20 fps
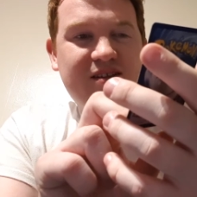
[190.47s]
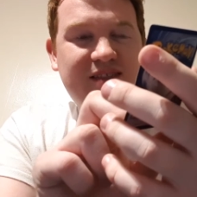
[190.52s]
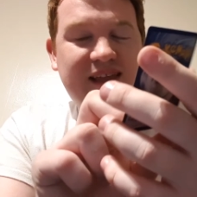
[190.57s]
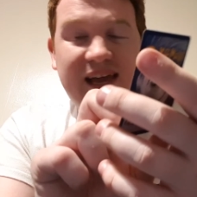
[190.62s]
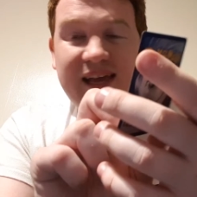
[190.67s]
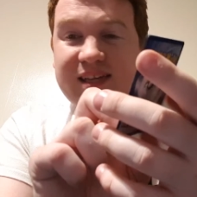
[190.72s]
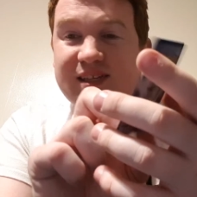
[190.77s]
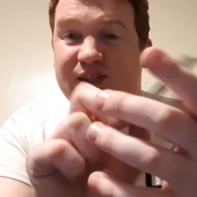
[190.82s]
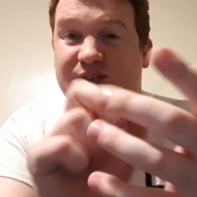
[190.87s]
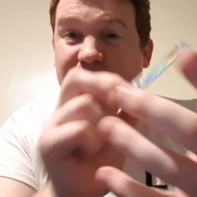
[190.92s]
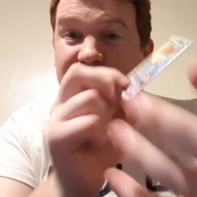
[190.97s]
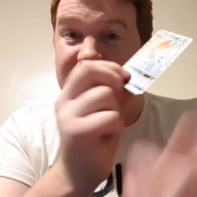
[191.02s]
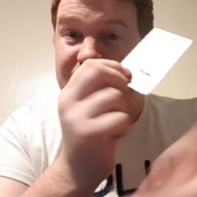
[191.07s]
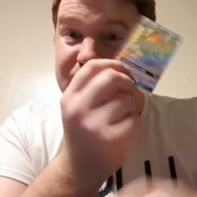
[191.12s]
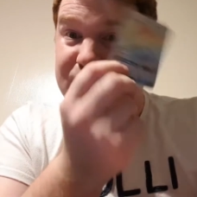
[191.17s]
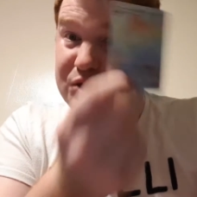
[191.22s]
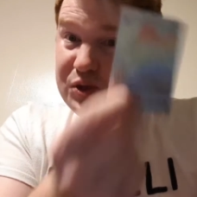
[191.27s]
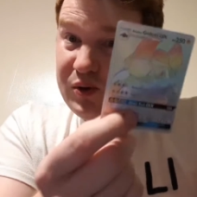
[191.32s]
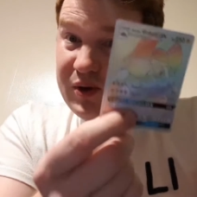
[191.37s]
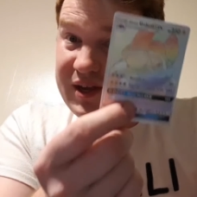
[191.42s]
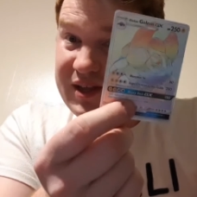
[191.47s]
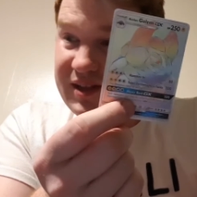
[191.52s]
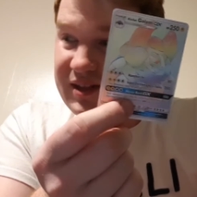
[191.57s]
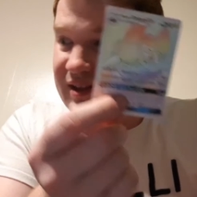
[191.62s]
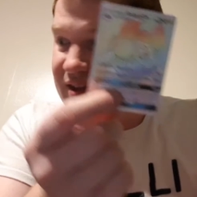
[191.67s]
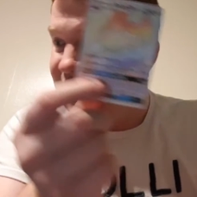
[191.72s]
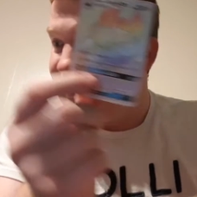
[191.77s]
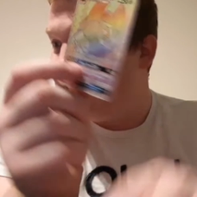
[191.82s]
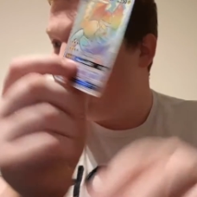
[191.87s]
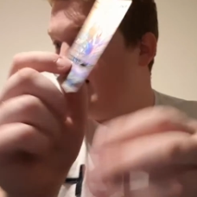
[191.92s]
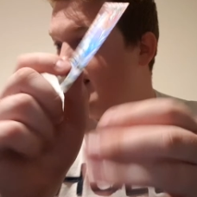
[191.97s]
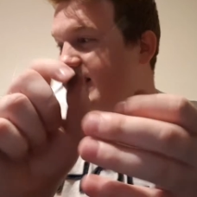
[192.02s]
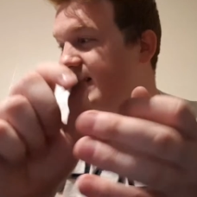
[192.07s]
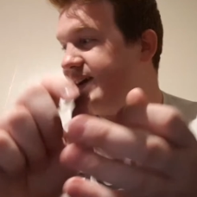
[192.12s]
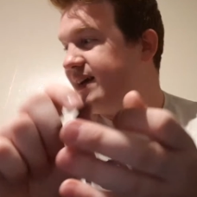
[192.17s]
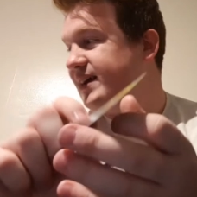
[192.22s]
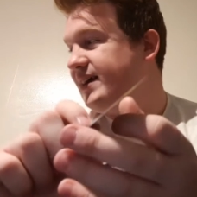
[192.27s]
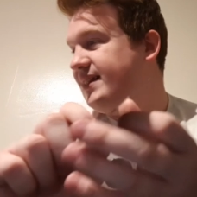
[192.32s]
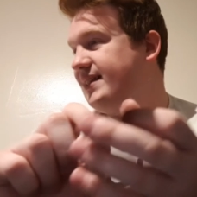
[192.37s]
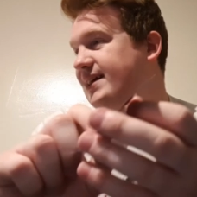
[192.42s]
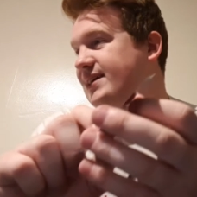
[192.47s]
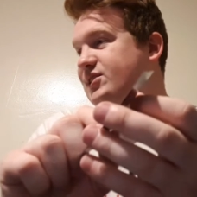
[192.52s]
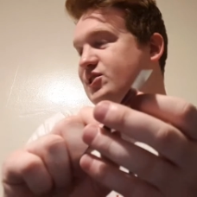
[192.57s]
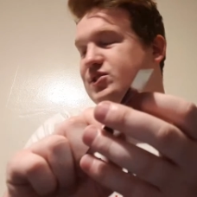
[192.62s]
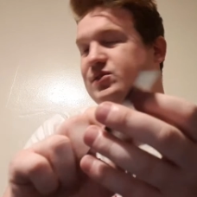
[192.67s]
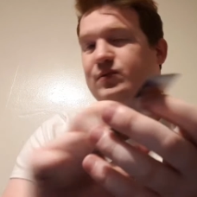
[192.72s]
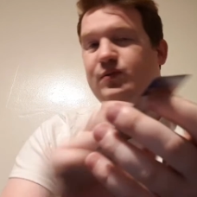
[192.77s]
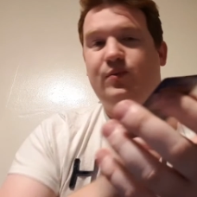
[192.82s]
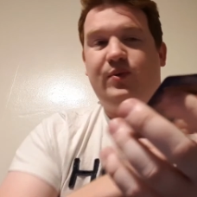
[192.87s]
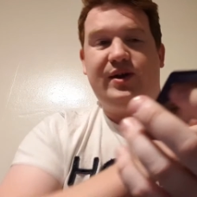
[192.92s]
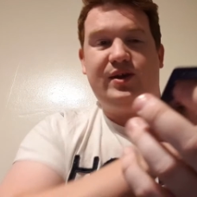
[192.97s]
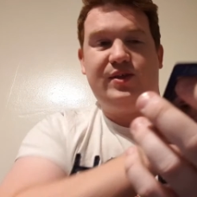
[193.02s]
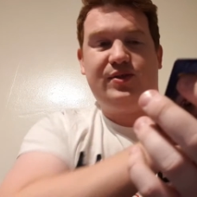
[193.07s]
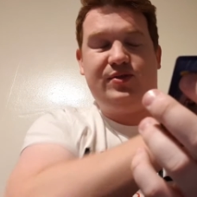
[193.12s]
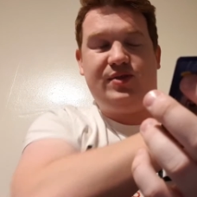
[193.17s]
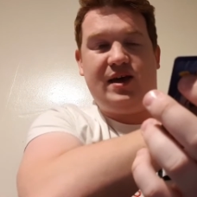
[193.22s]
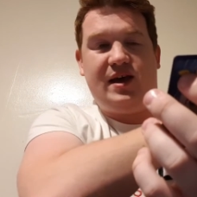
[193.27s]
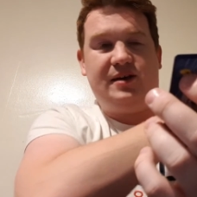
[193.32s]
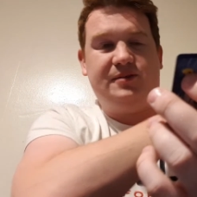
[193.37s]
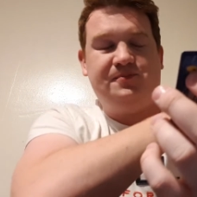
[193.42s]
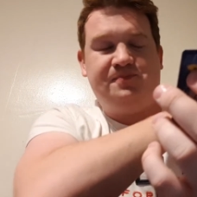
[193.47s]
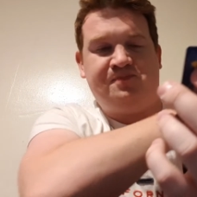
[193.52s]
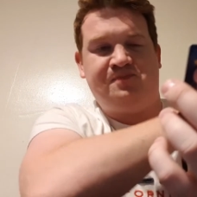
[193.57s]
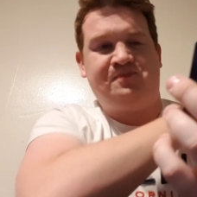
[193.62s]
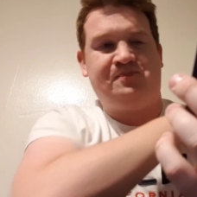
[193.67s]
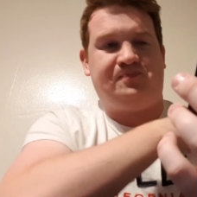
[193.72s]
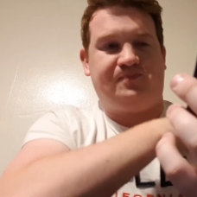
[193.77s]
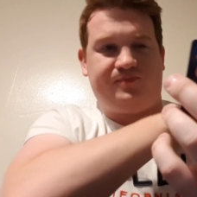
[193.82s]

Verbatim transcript: That is going to join the uh, collection with um,